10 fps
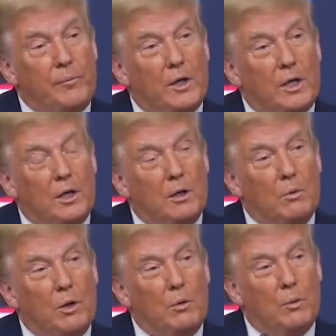Uh,
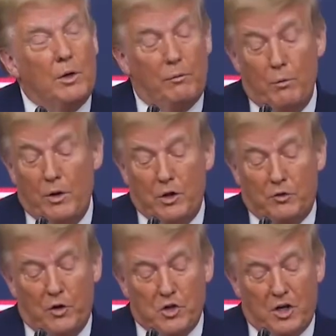when we when this
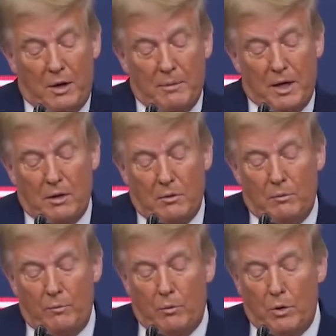first came out,
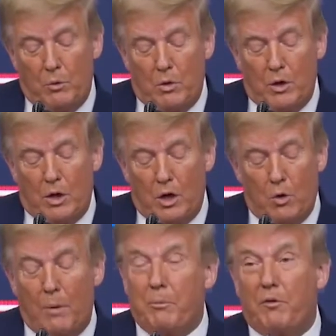we weren't
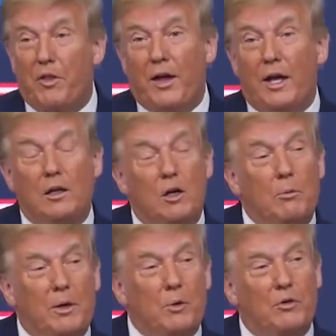equipped for that.
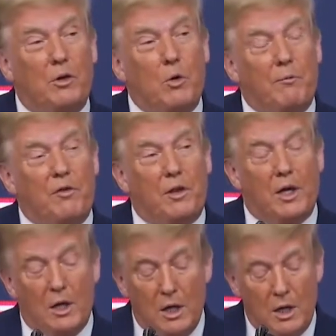Nobody was equipped for
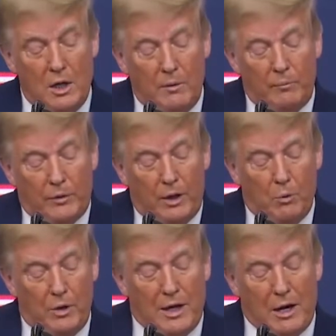that
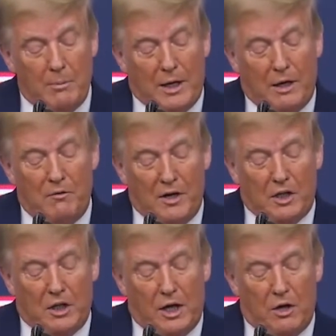and we're now making
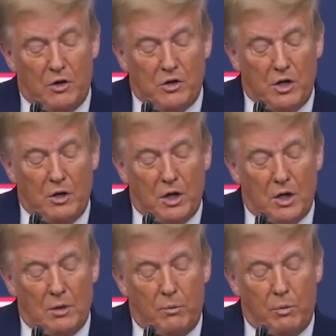ventilators, and
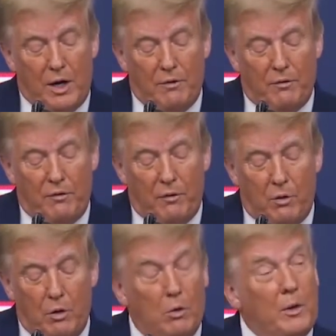uh, we have
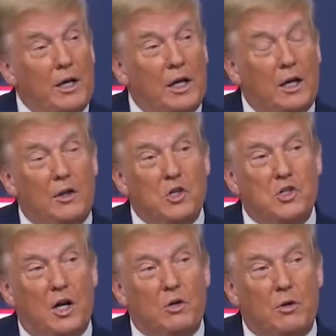all we need in this
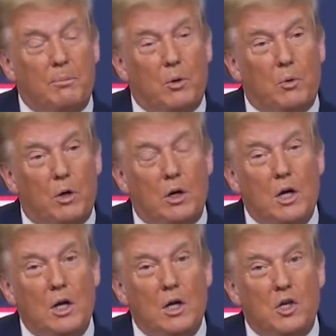country, but we're
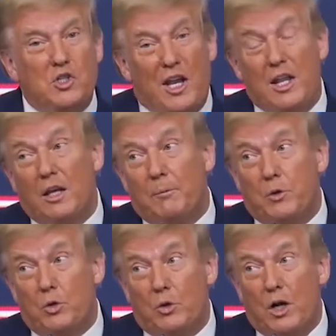sending them
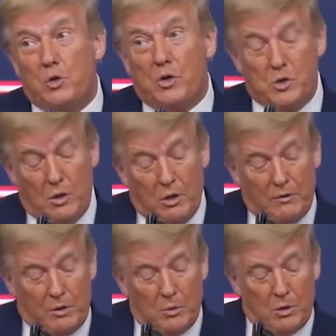to countries all
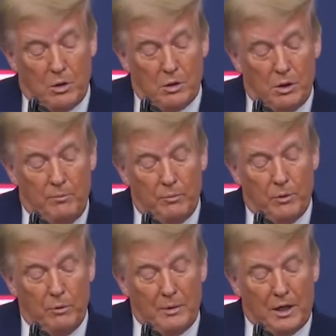over the world.
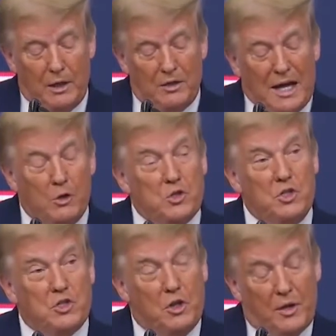We're making
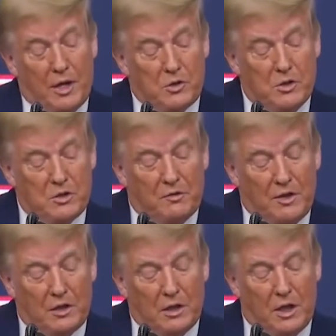thousands and thousands of
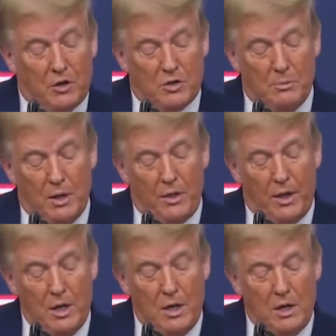ventilators a month.
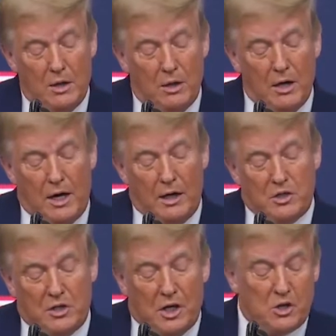The United
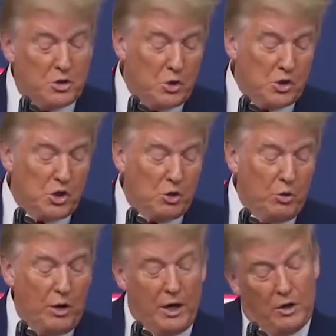States has also
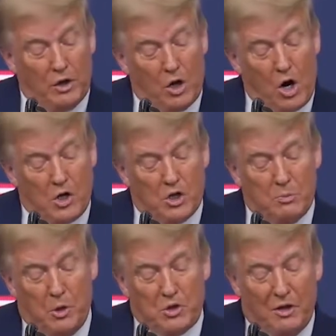created the largest,
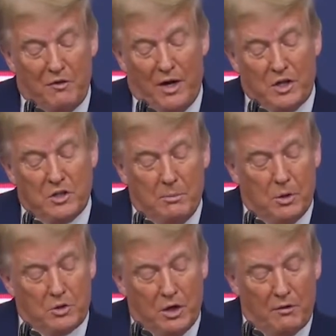most advanced, and
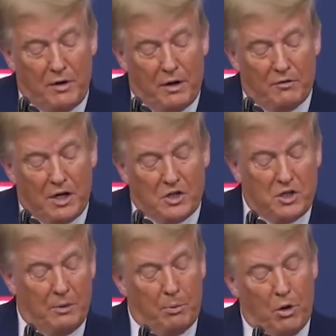most innovative
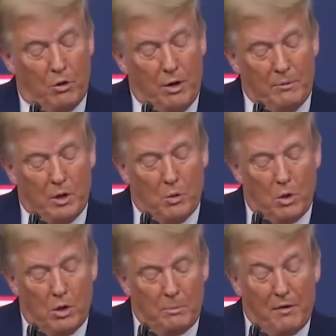testing program in the
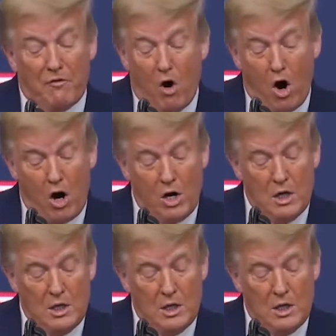world by far.